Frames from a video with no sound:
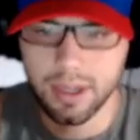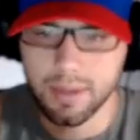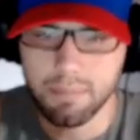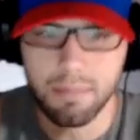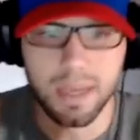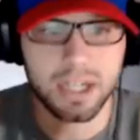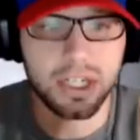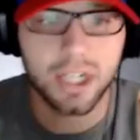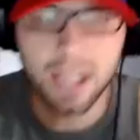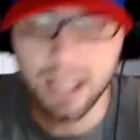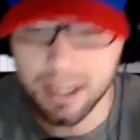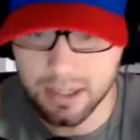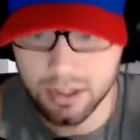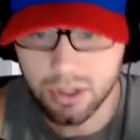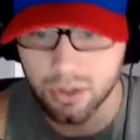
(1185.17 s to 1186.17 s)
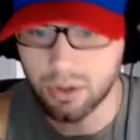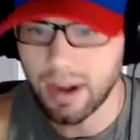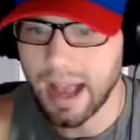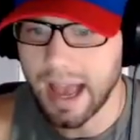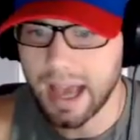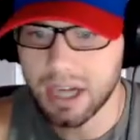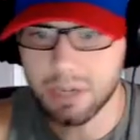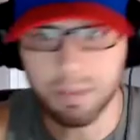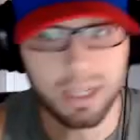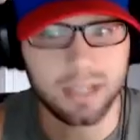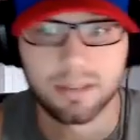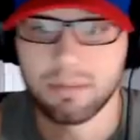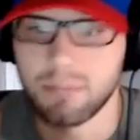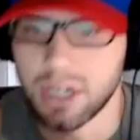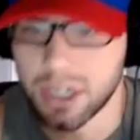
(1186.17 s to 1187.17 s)
Michigan is trash.
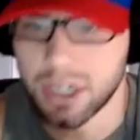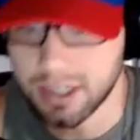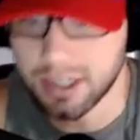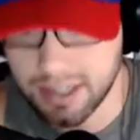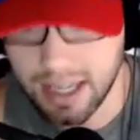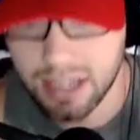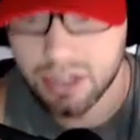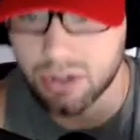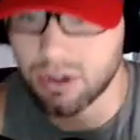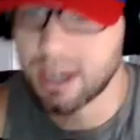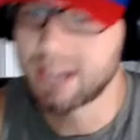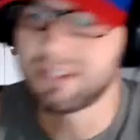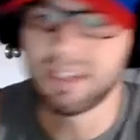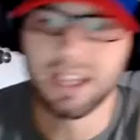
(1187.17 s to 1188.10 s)
Michigan State's trash.